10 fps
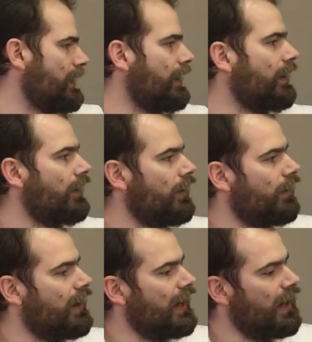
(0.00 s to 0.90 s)

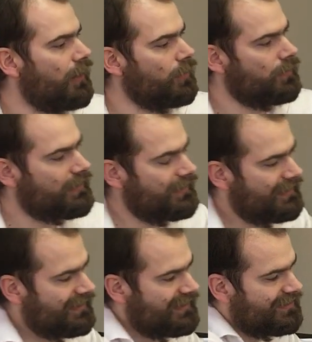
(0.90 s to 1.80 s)
how
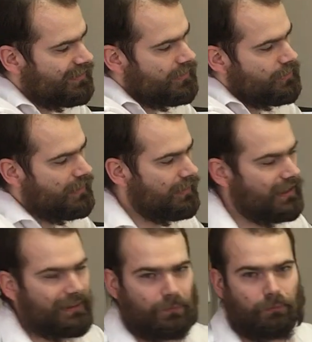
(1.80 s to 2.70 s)
easily you can
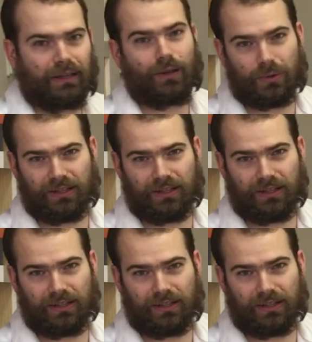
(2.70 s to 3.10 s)
get below